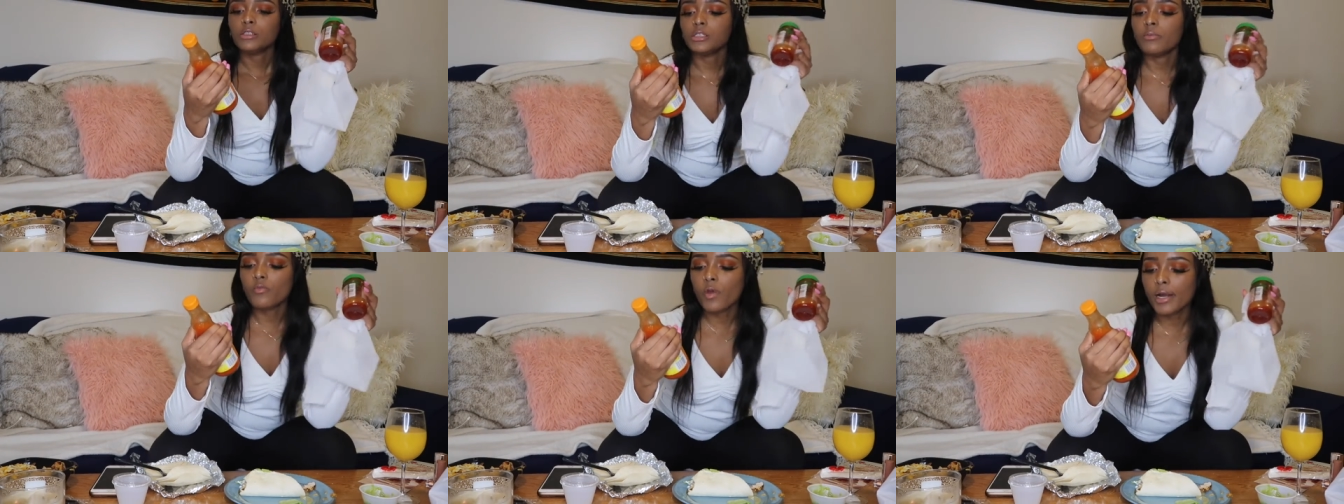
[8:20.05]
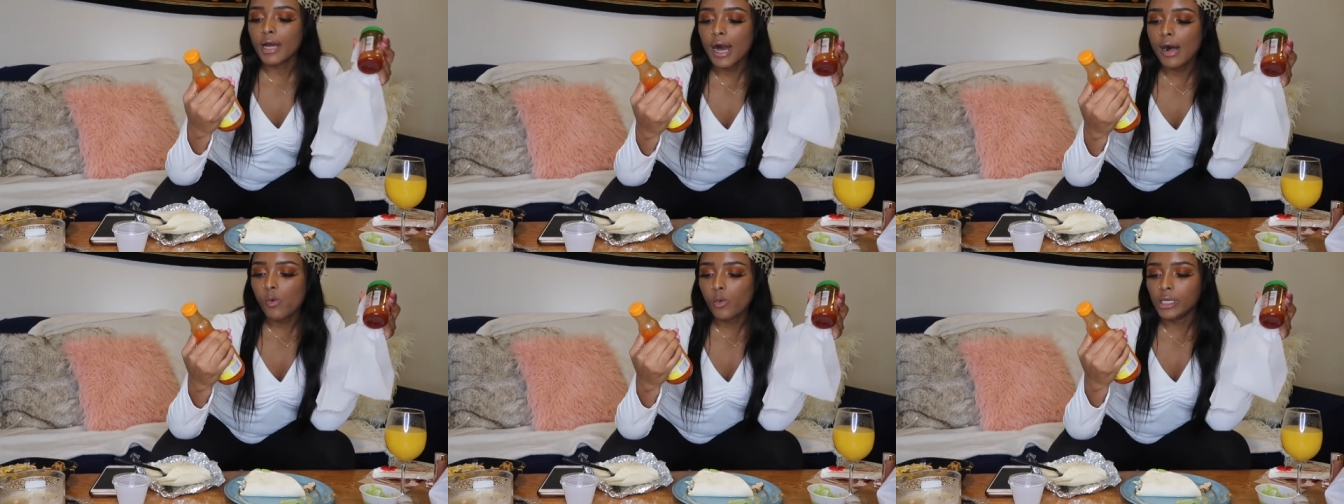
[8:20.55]
some Red
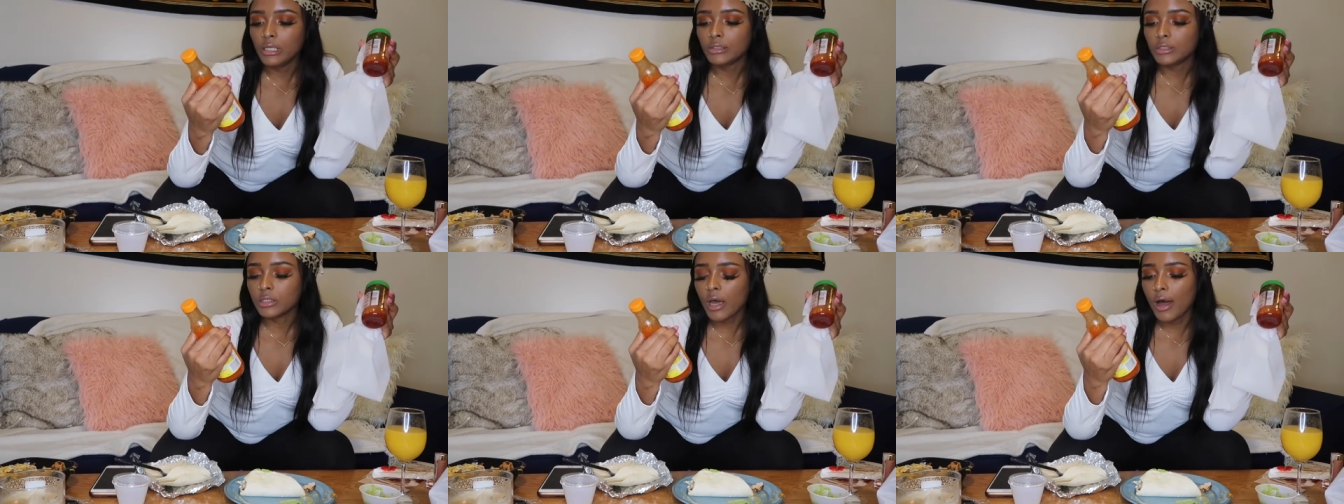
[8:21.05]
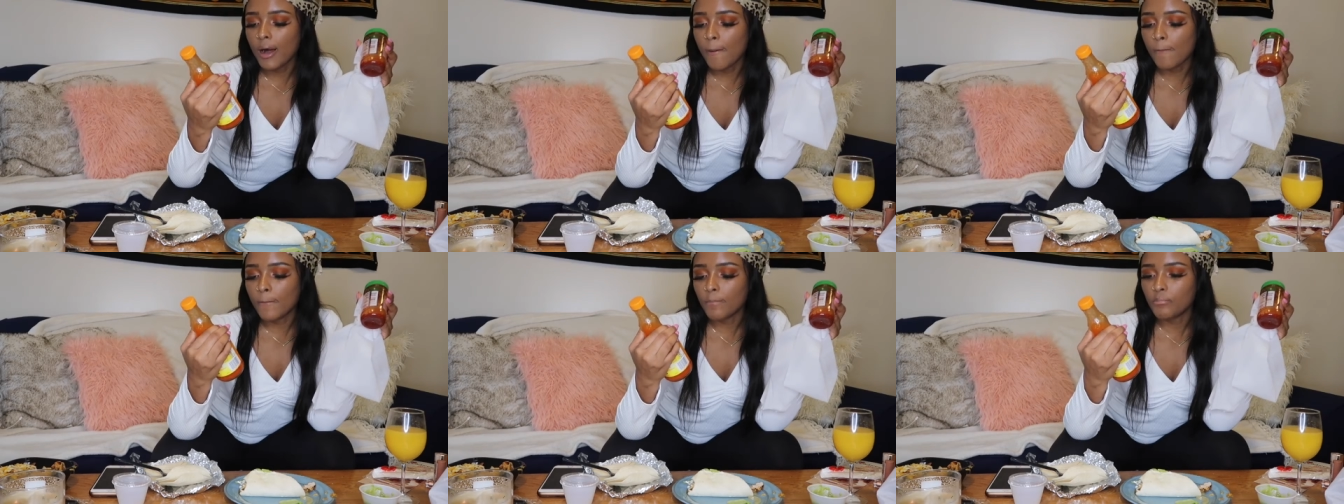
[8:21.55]
Hot Wings
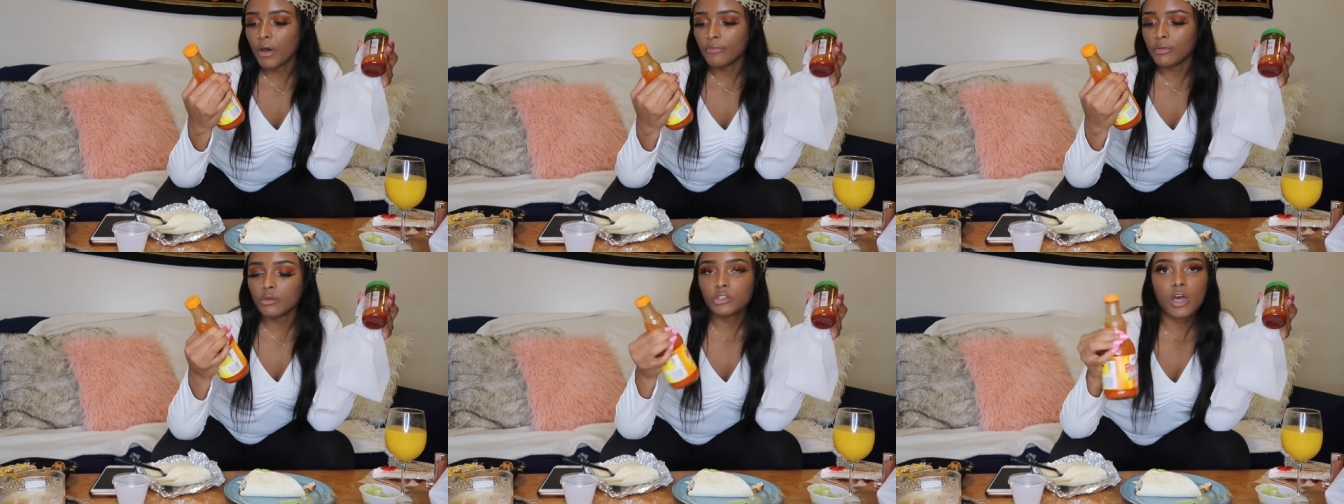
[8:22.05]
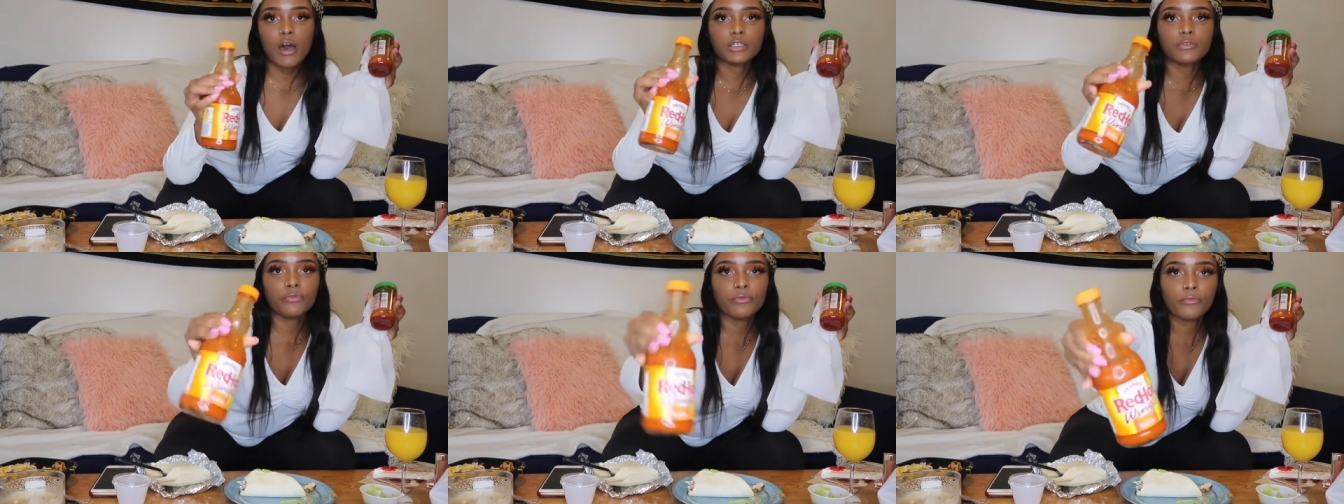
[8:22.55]
buffalo
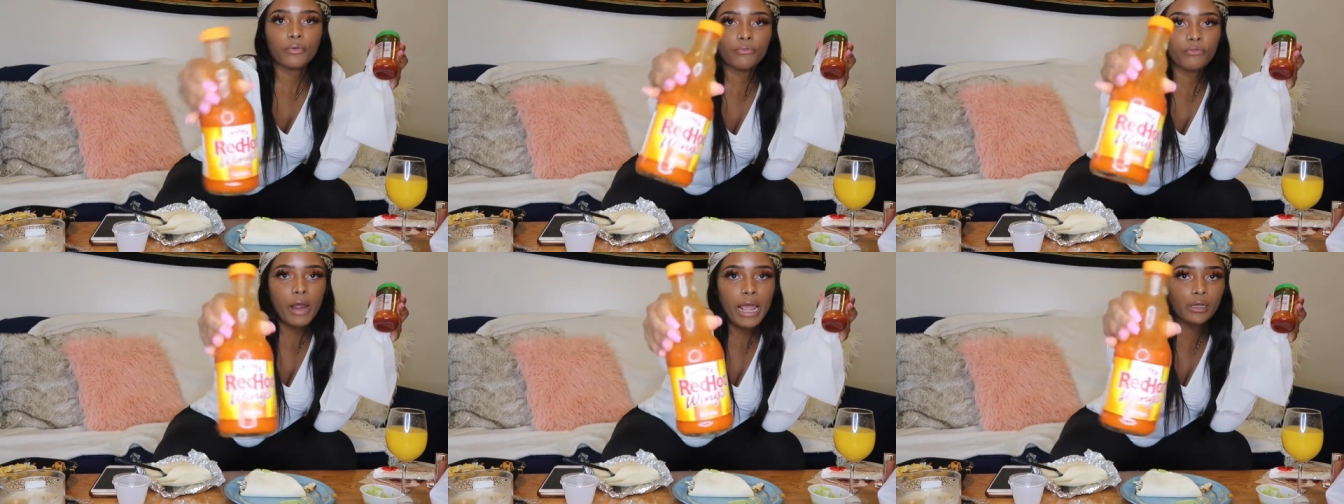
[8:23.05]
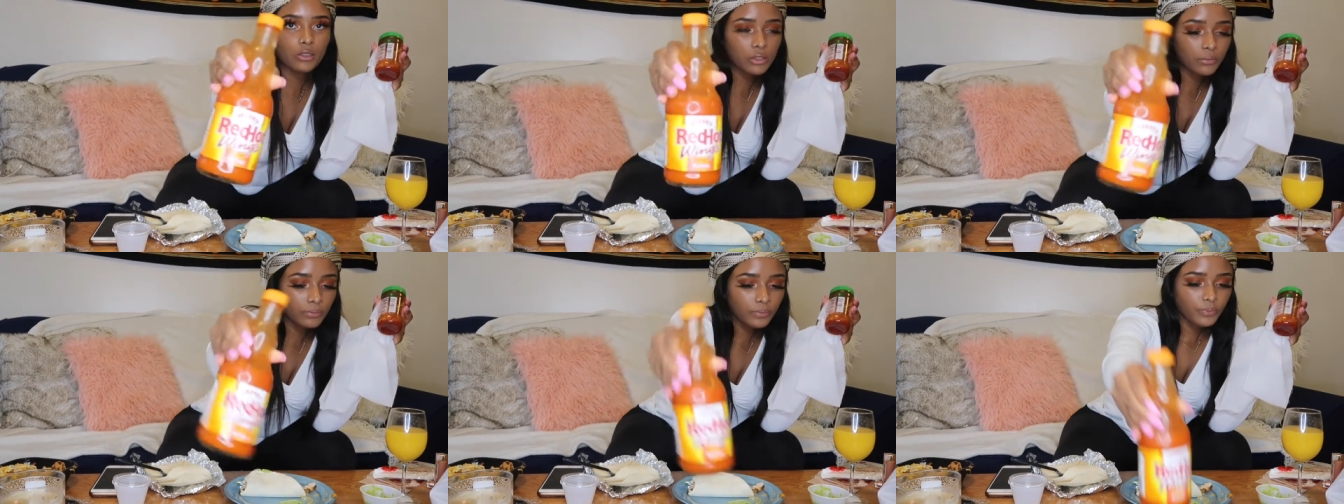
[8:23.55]
sauce from
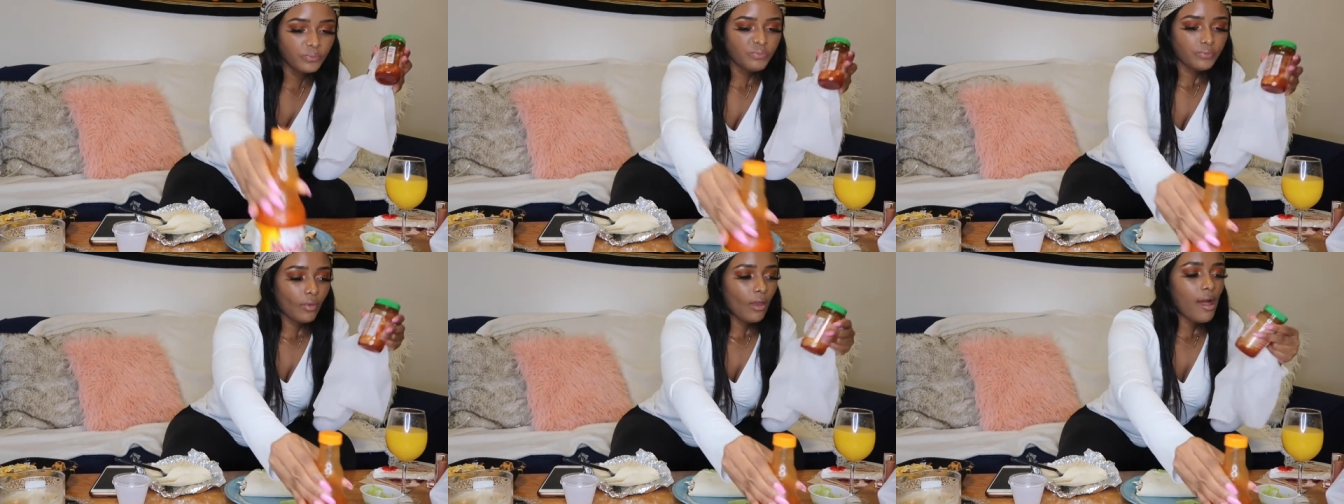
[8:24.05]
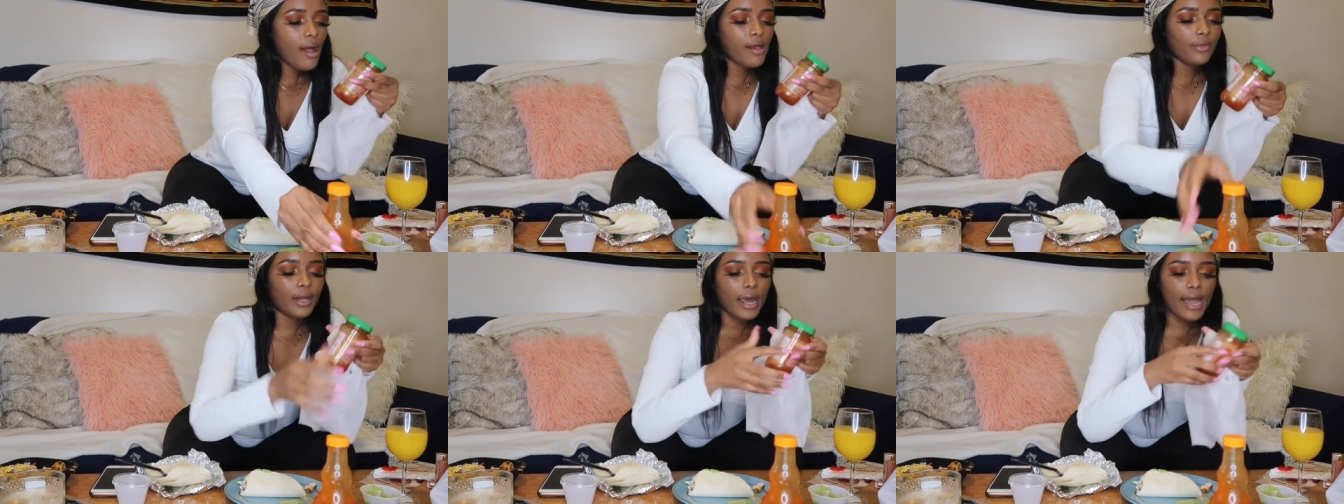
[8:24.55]
Frank's.
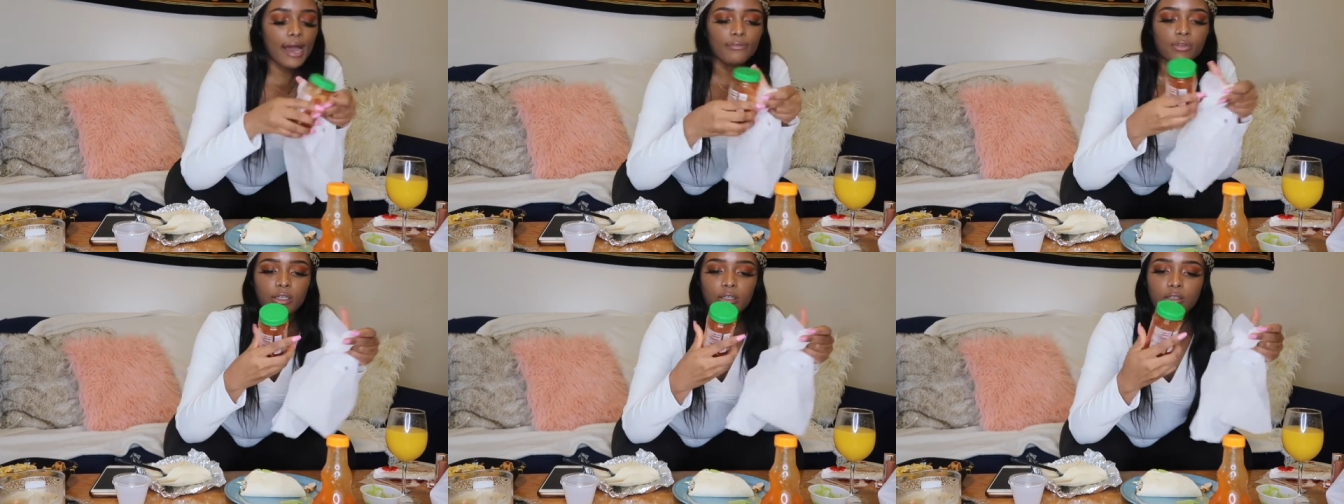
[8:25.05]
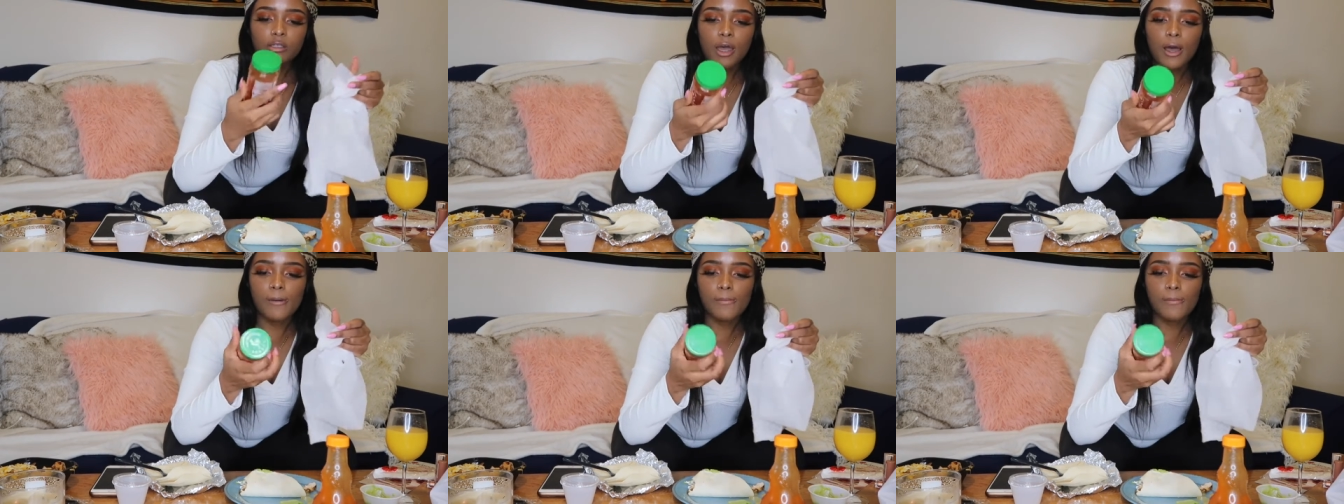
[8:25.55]
And then I have this